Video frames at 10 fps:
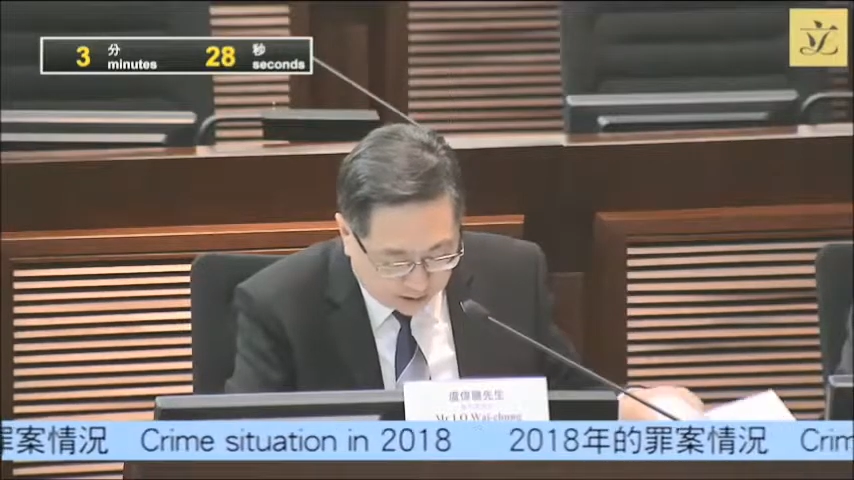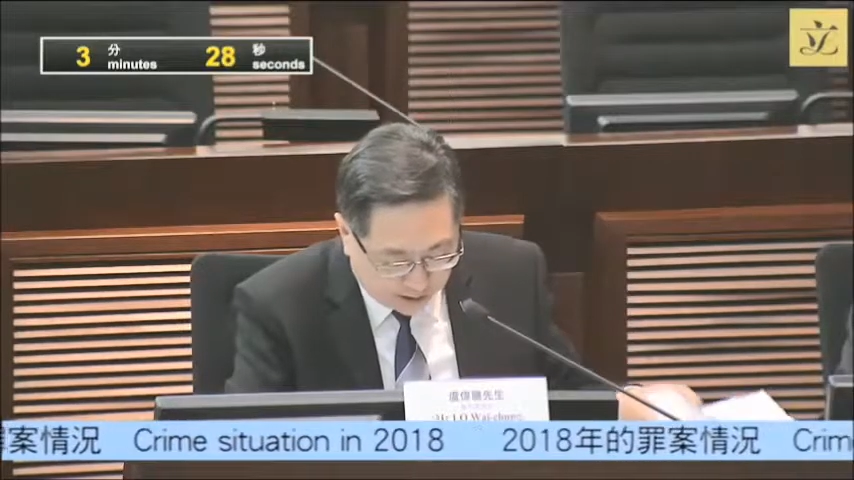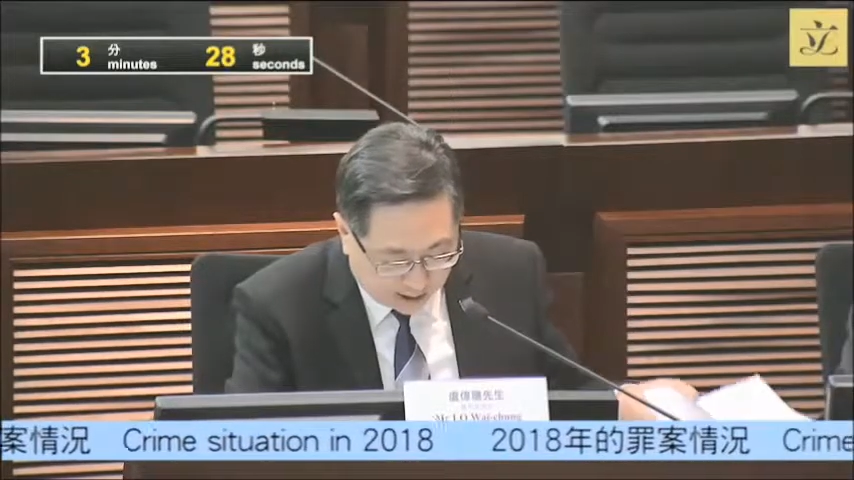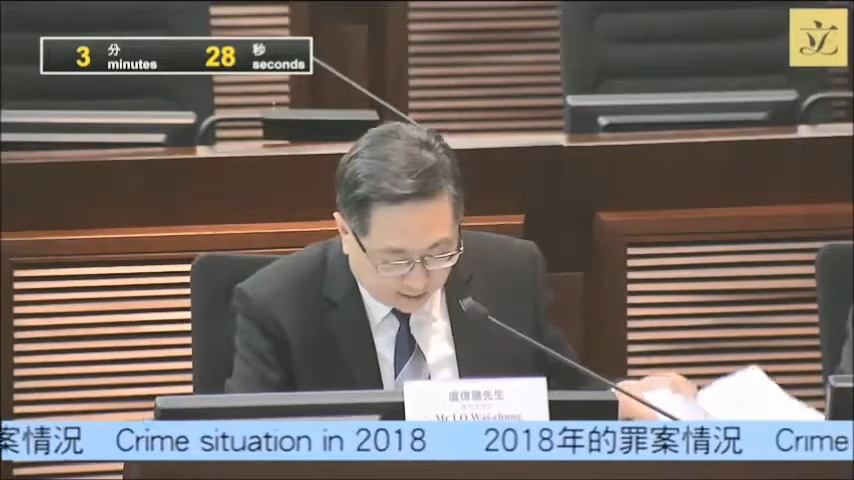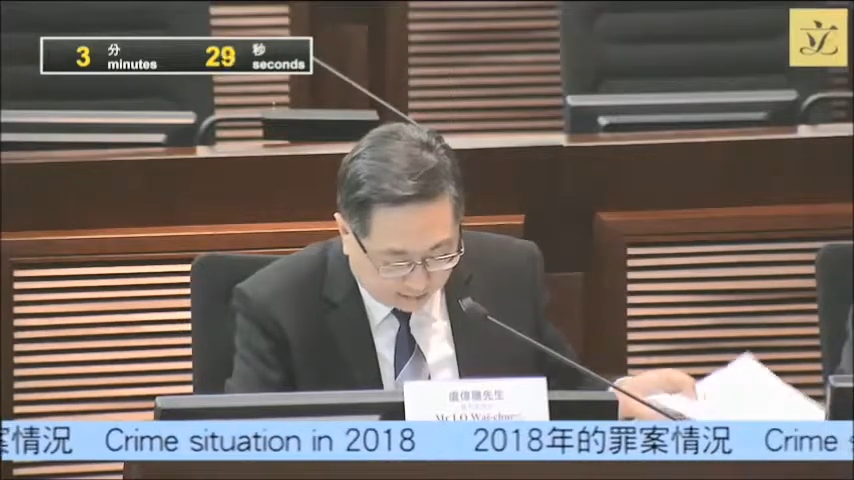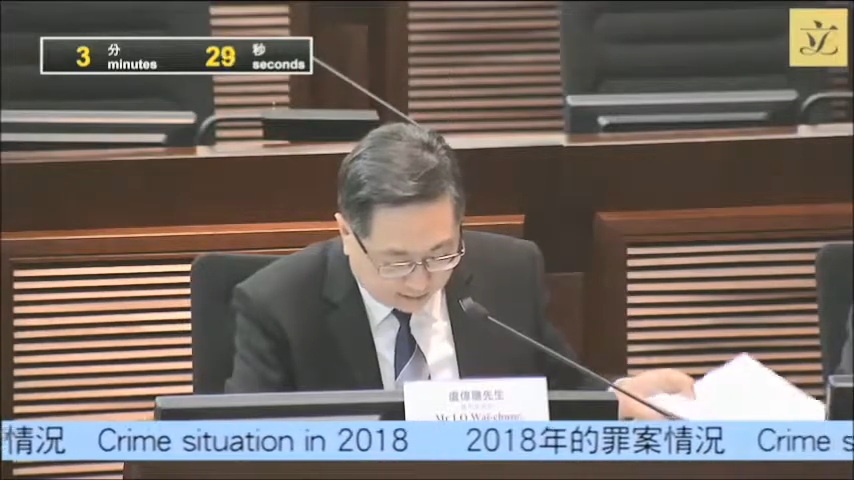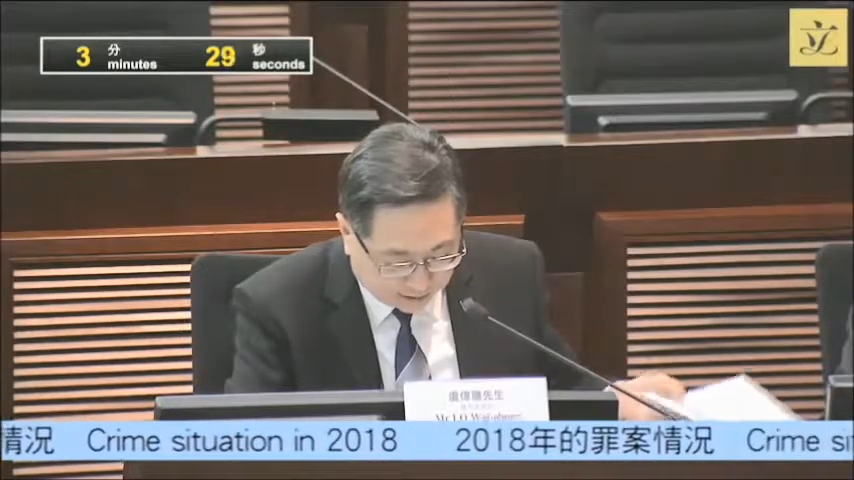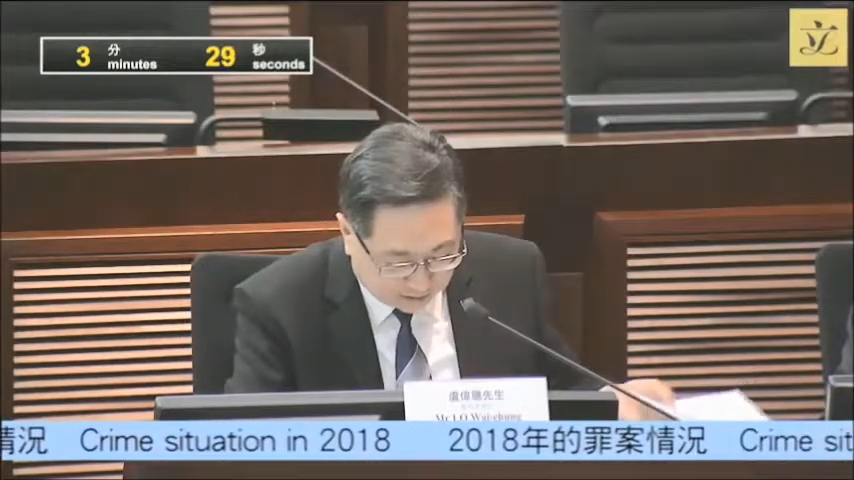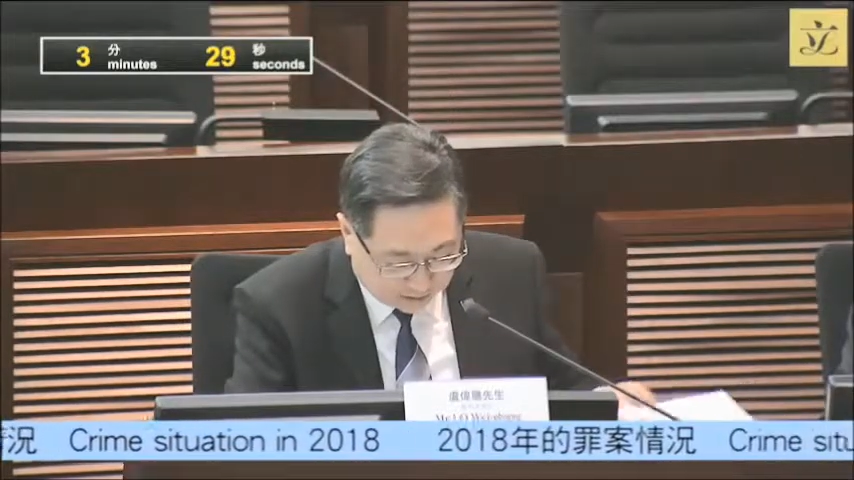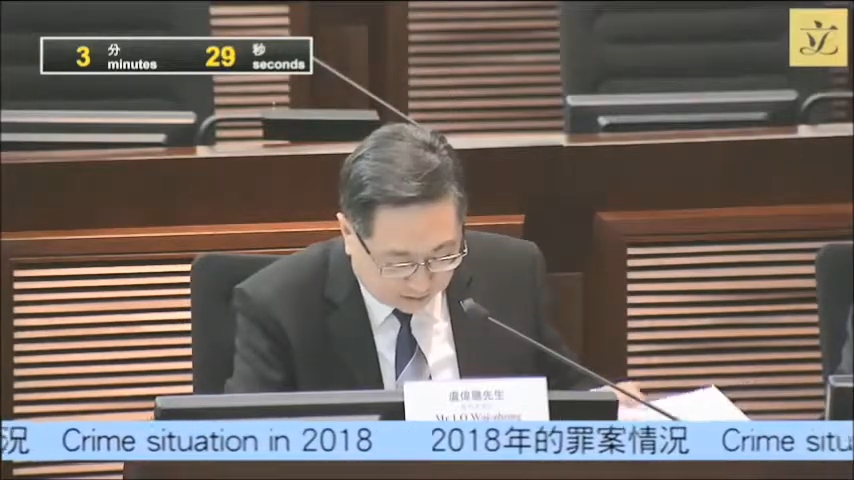cannabis
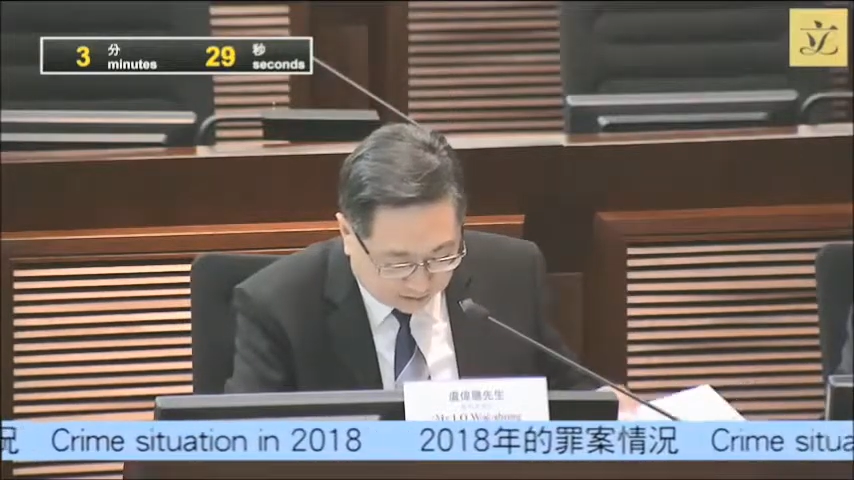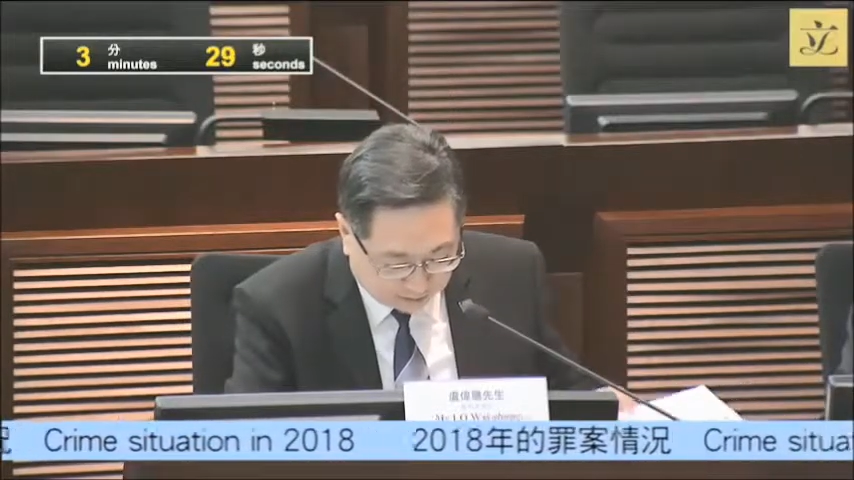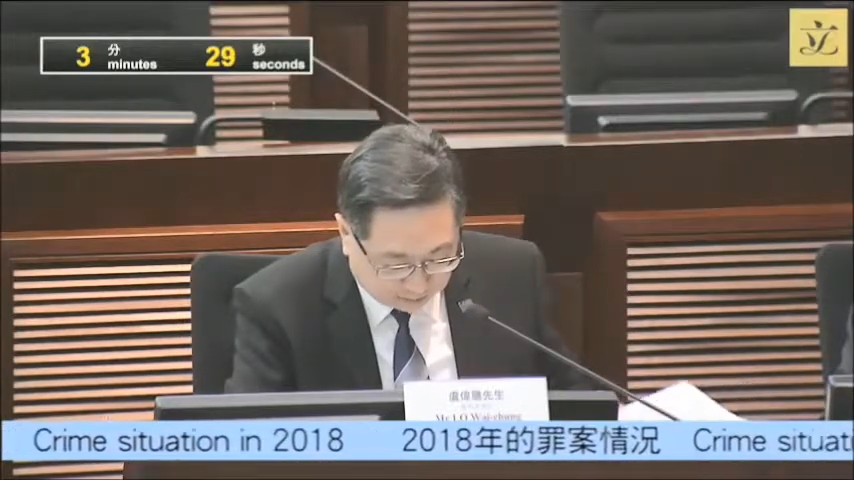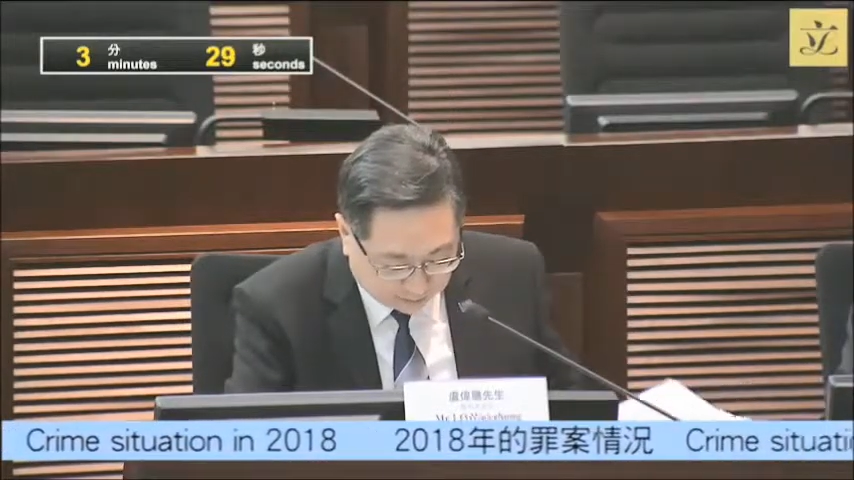seized